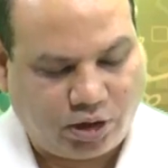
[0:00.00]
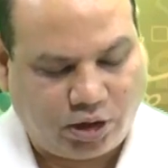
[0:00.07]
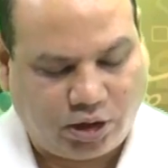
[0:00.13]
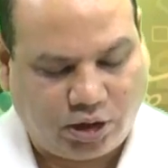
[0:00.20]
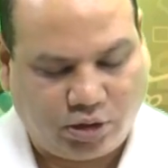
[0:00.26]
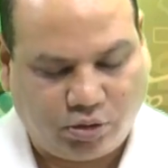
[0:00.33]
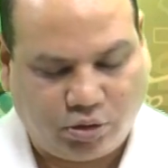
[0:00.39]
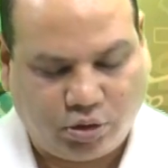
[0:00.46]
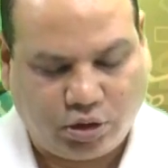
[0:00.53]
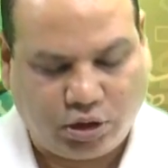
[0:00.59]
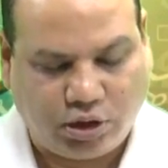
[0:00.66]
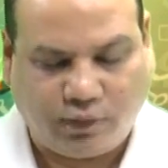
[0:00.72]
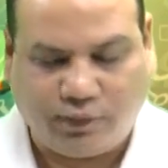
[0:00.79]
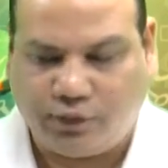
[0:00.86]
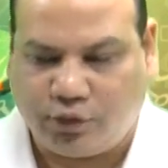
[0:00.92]
and all
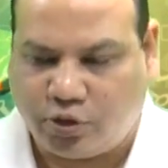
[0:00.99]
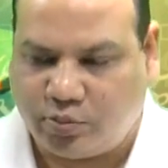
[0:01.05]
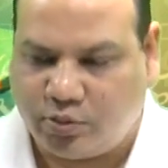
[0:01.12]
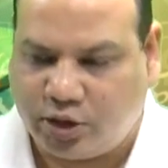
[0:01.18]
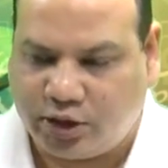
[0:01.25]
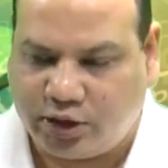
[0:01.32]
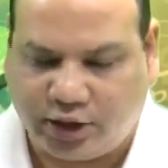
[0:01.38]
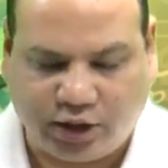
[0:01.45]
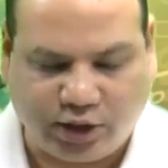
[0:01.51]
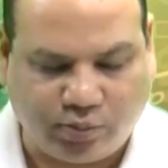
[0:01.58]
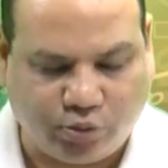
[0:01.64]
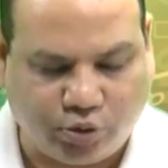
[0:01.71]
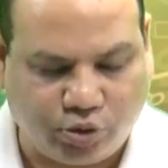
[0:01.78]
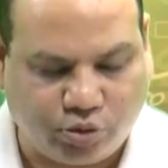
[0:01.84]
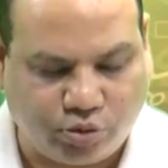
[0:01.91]
the formulae that I
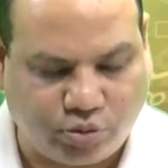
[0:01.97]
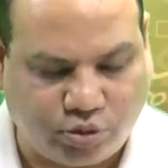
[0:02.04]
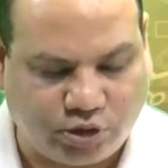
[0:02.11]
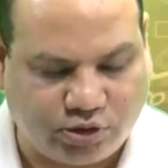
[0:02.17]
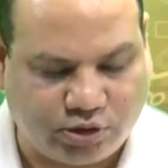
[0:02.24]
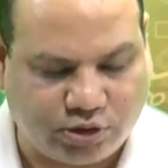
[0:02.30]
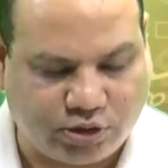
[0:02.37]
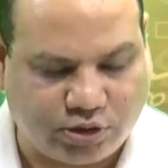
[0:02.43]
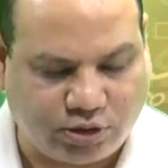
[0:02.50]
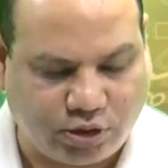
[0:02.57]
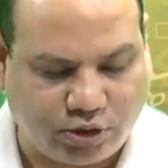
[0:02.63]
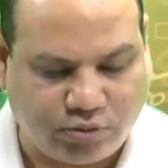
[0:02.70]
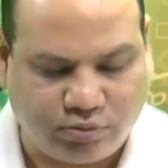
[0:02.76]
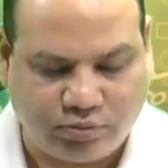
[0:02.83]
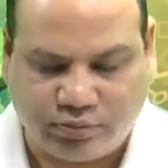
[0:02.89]
am going to discuss
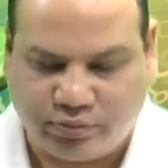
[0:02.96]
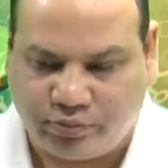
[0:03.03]
now